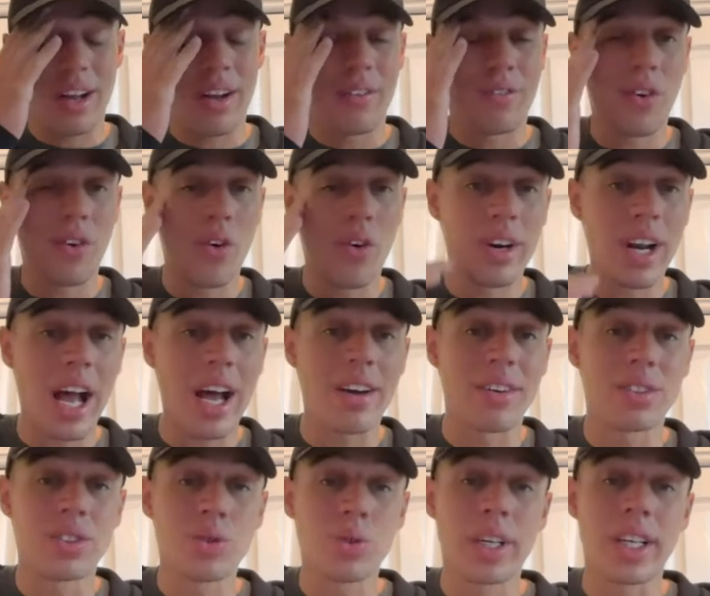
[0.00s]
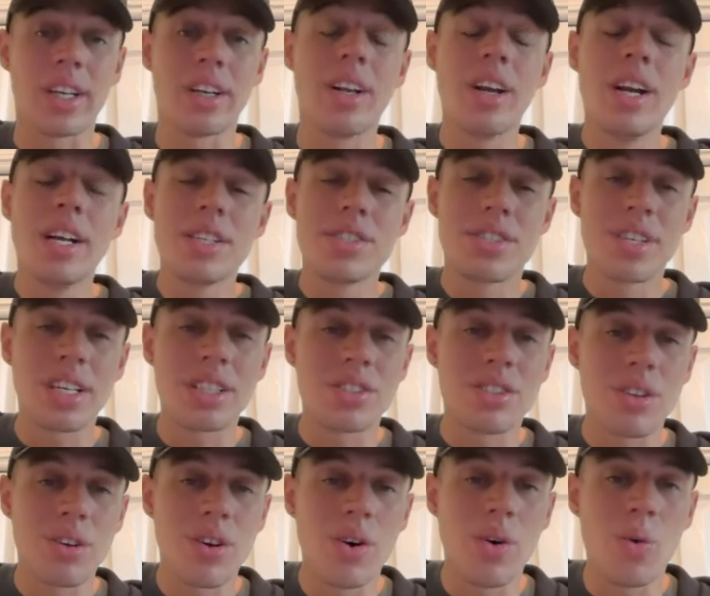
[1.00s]
forward out of Sweden,
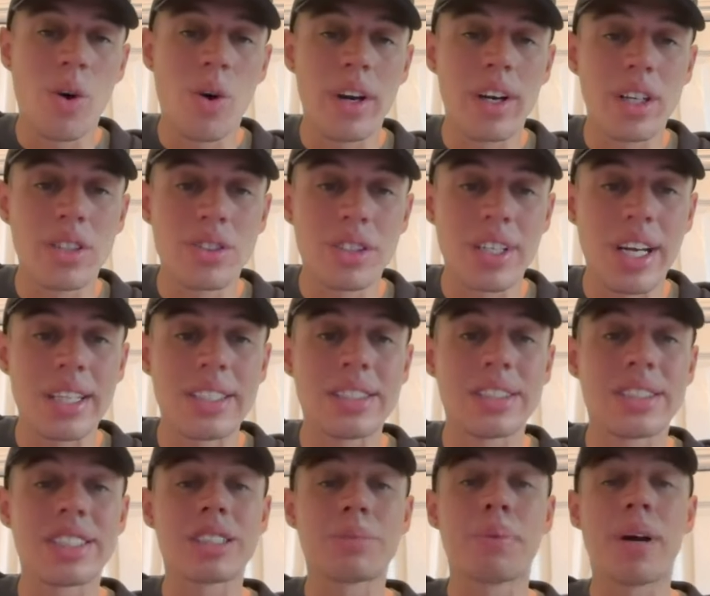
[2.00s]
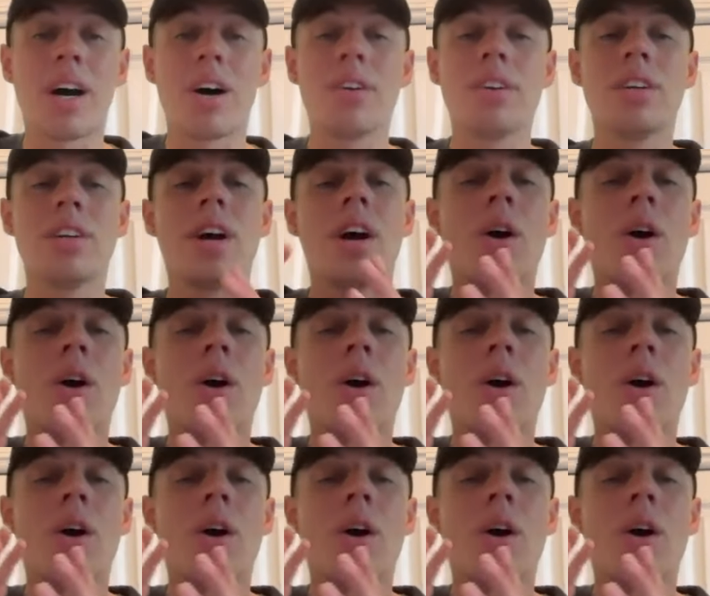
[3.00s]
6'0", 196 pound.